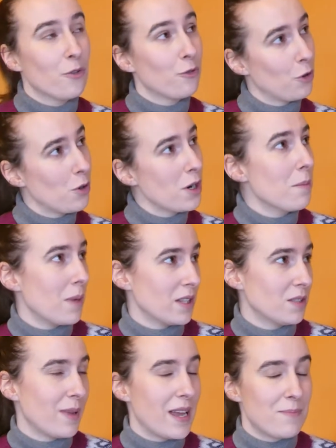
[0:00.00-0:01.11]
4
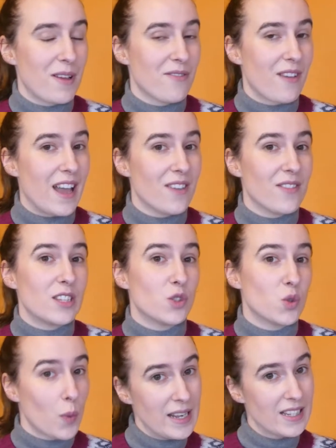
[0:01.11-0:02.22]
multiplied by 5 is
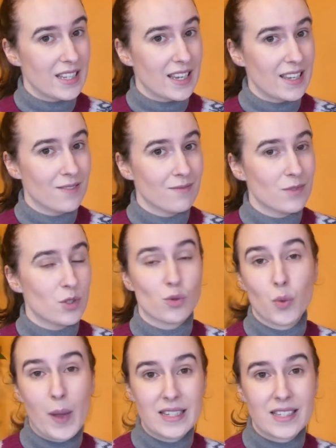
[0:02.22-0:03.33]
20, so
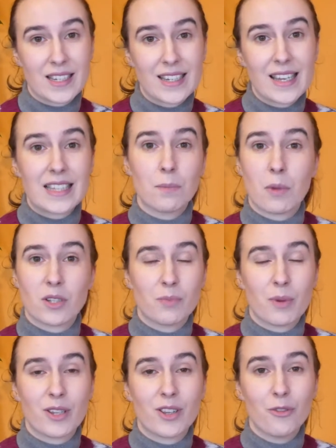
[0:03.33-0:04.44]
20 is a
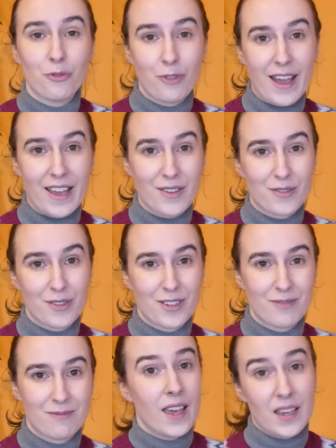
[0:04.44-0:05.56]
multiple of 5.
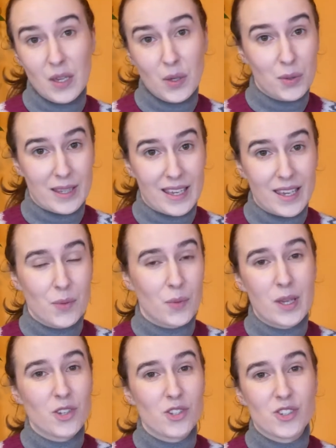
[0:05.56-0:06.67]
Equally, we
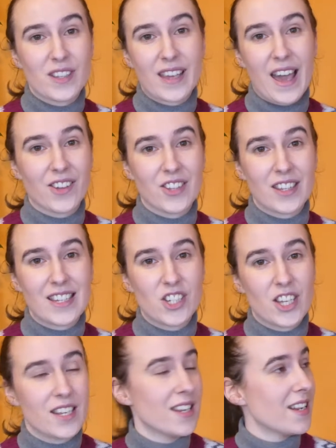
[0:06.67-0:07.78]
could do the
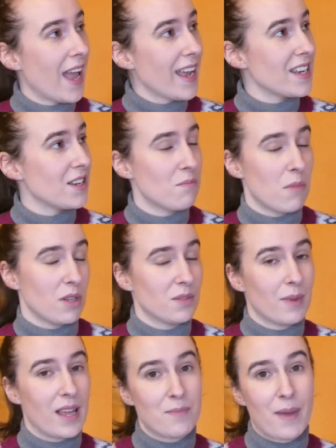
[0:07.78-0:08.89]
calculation 9
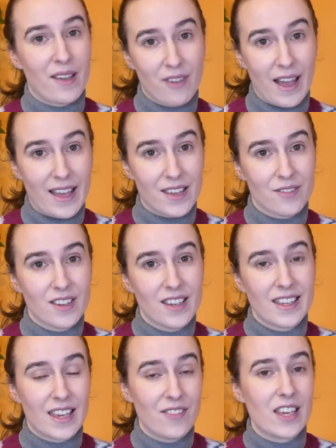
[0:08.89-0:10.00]
multiplied by 5,
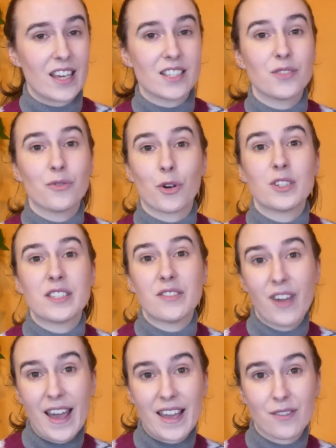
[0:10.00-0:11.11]
giving us
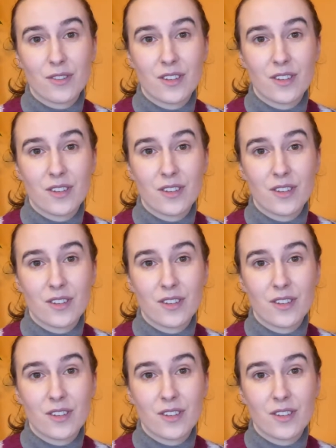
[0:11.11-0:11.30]
45.